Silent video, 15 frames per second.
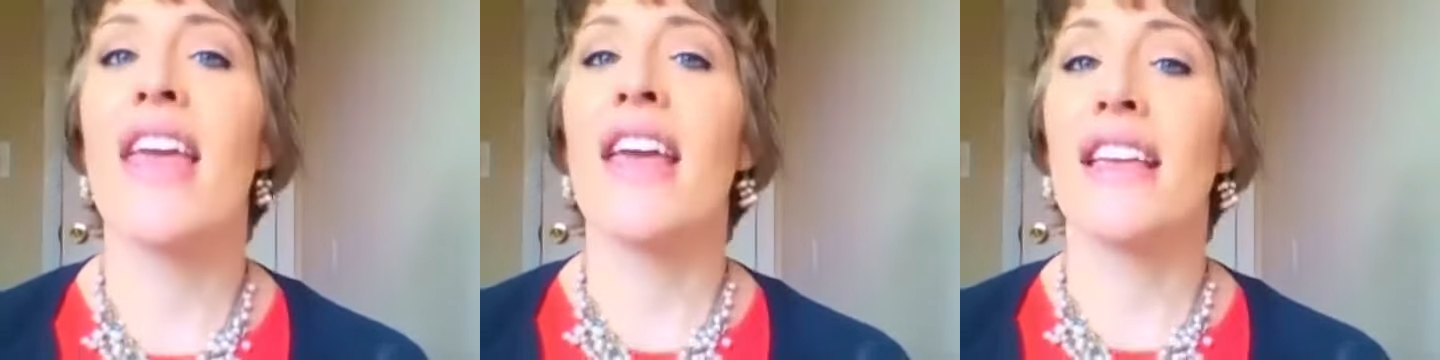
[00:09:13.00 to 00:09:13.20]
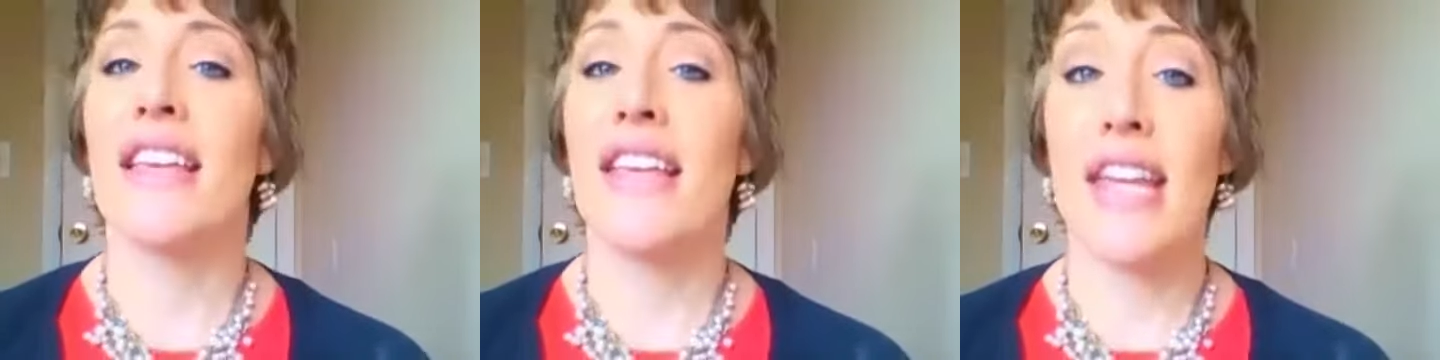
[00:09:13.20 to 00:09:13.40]

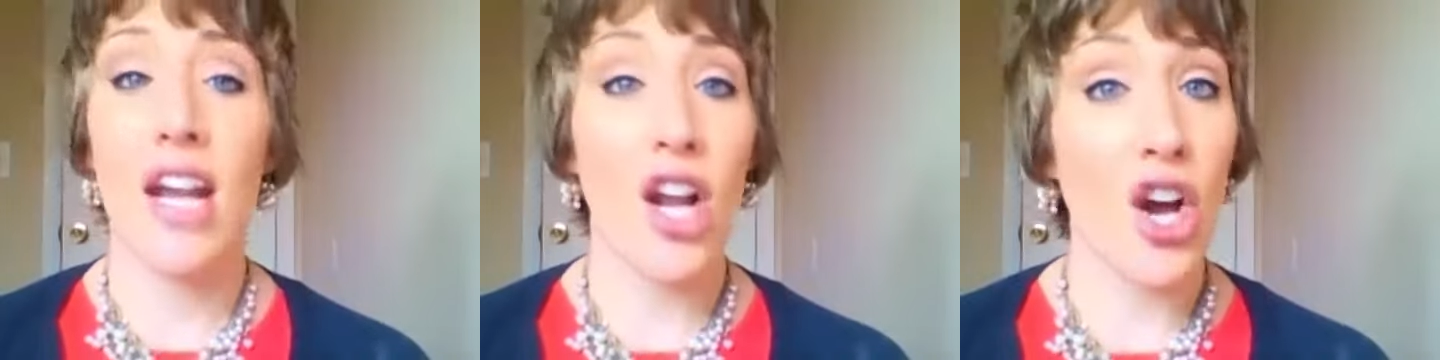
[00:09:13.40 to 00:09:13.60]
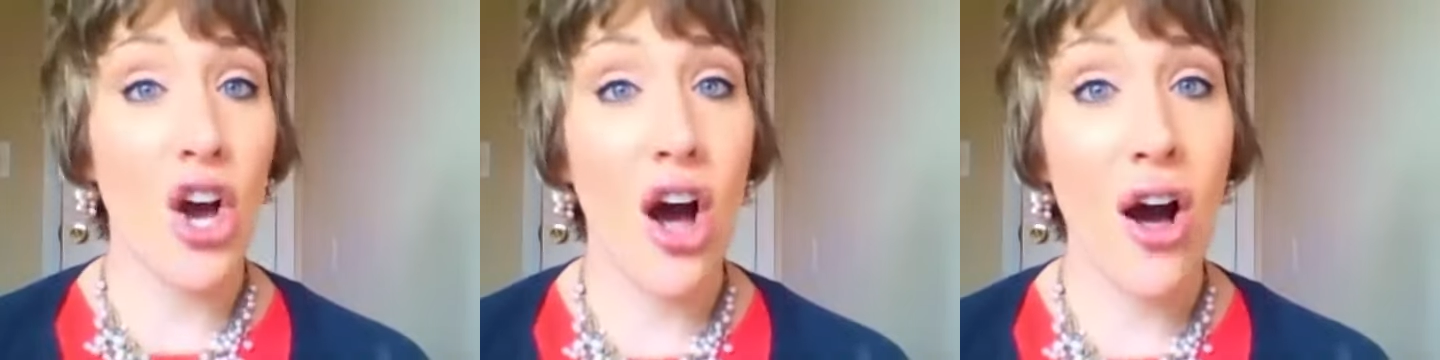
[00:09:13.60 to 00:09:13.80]
Get on
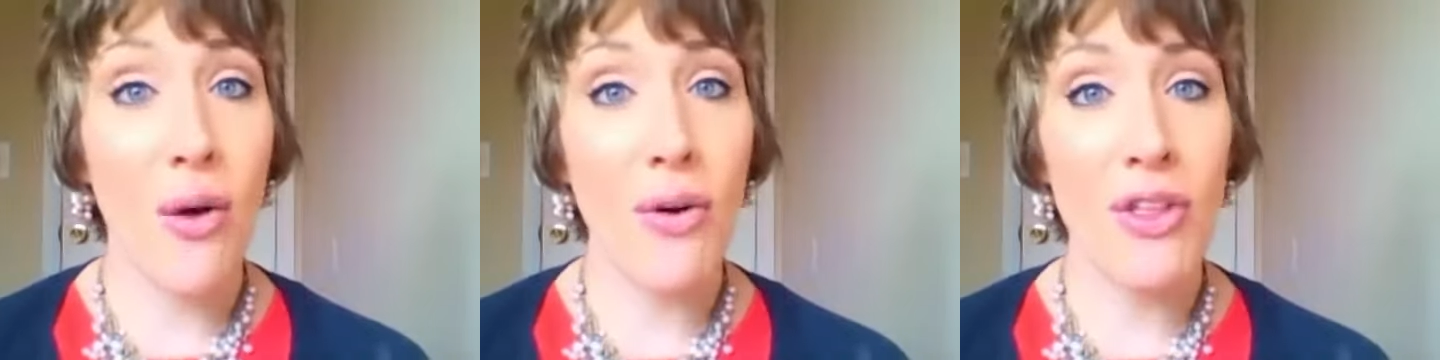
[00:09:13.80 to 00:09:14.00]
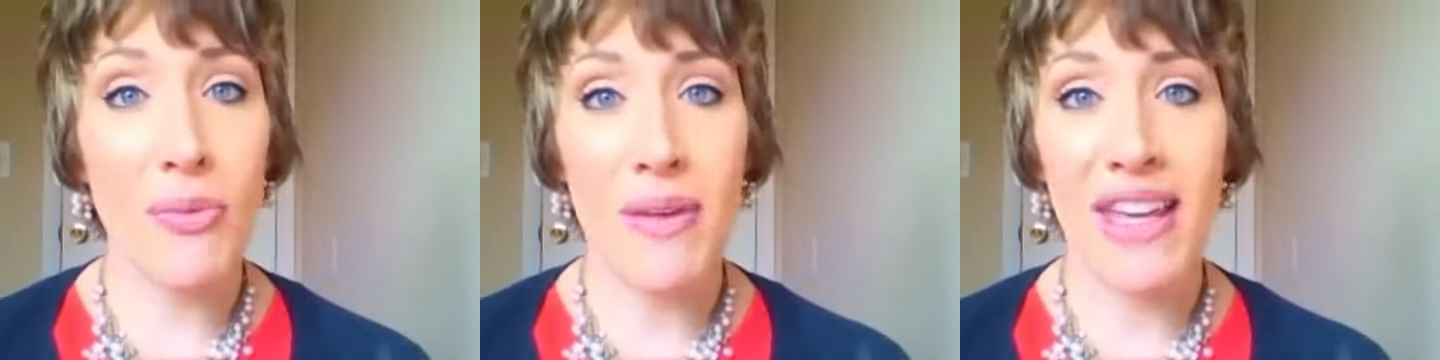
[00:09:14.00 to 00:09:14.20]
a call
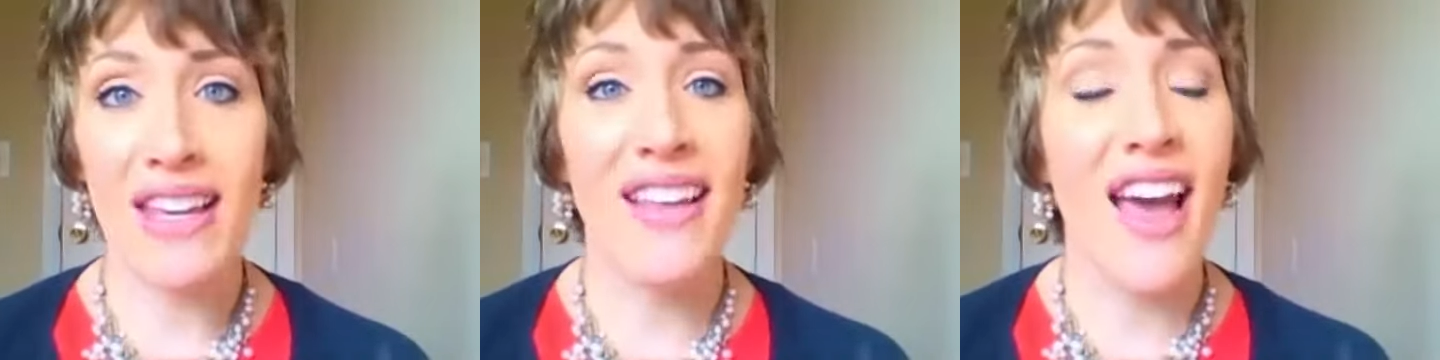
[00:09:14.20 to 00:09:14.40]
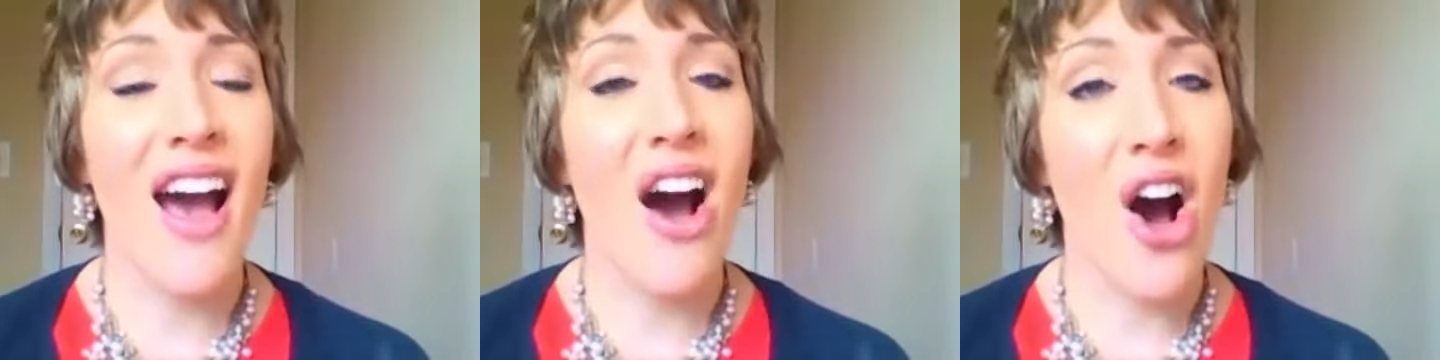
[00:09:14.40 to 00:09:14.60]
with me.
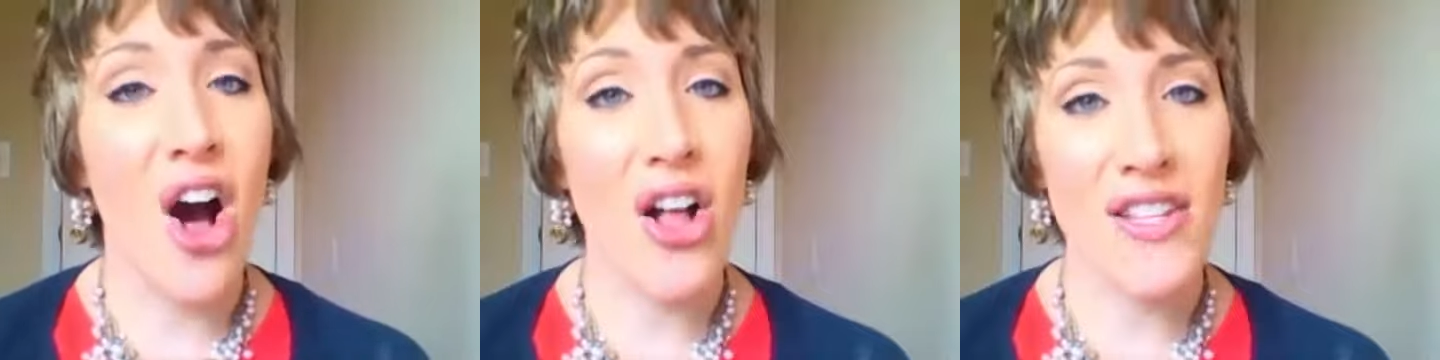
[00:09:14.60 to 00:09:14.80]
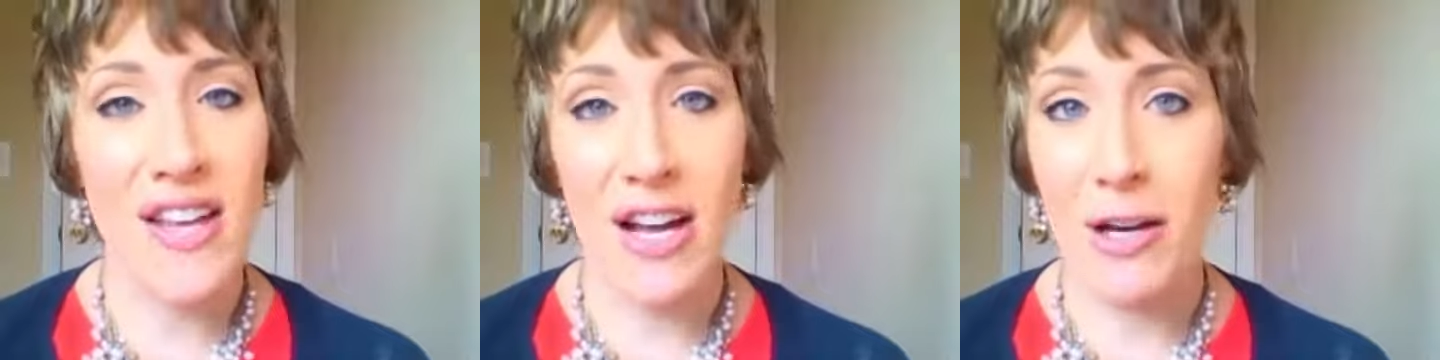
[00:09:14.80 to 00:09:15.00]

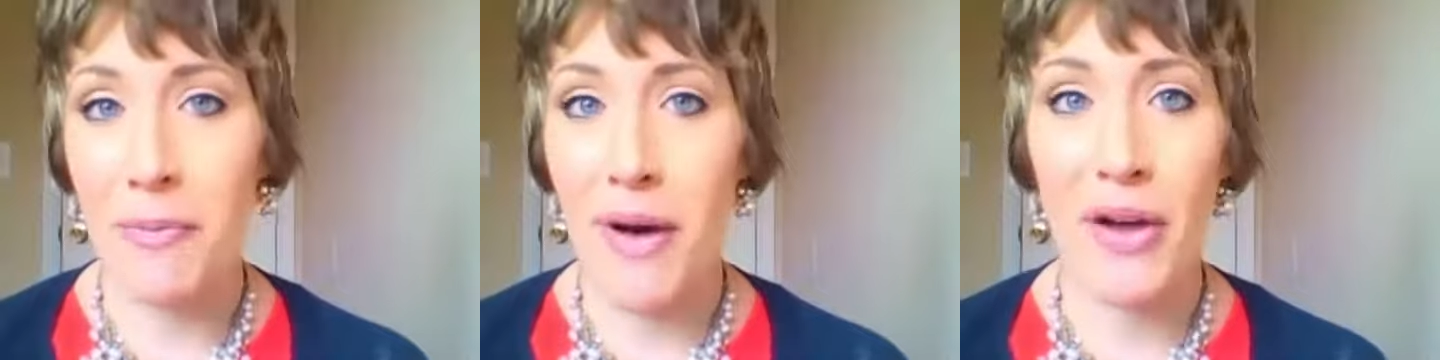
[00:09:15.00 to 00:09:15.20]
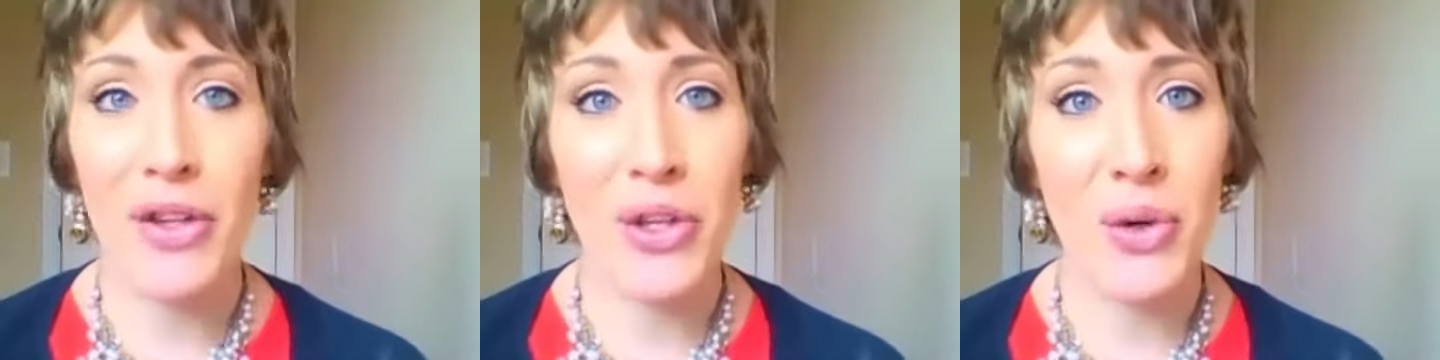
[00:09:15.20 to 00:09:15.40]
I'll talk
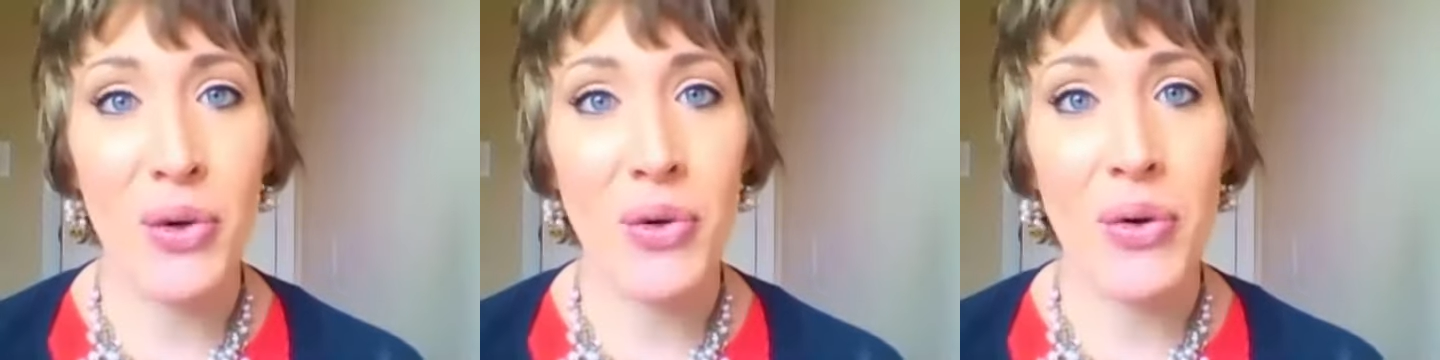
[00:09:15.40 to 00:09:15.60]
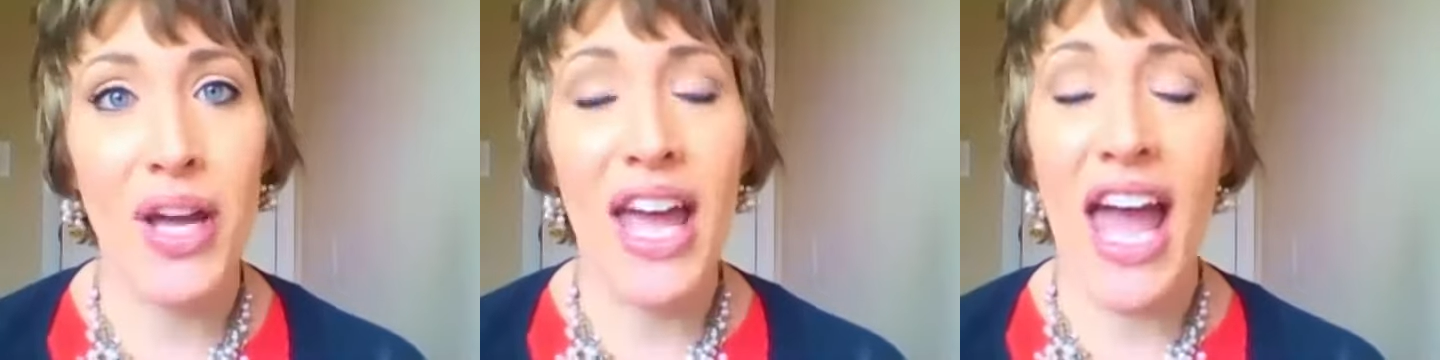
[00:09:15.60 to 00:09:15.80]
about
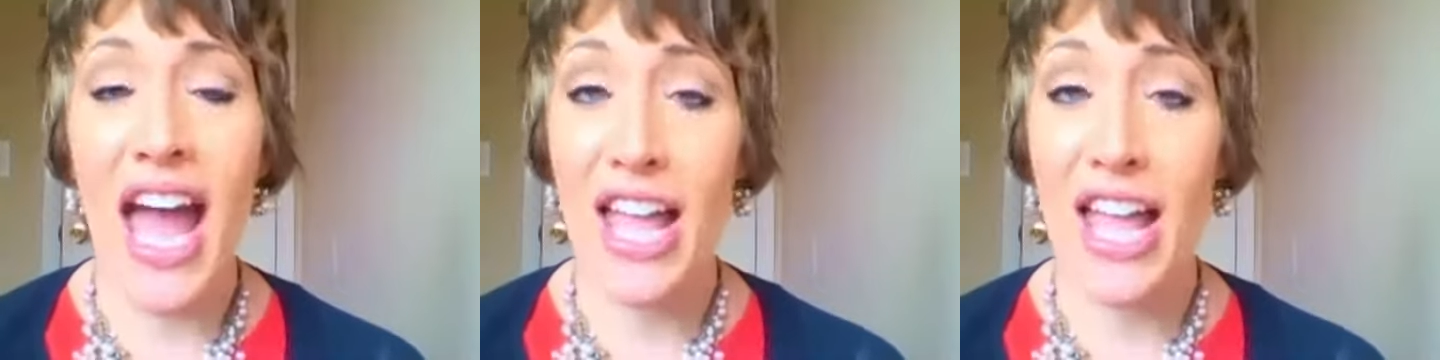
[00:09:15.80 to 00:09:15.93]
you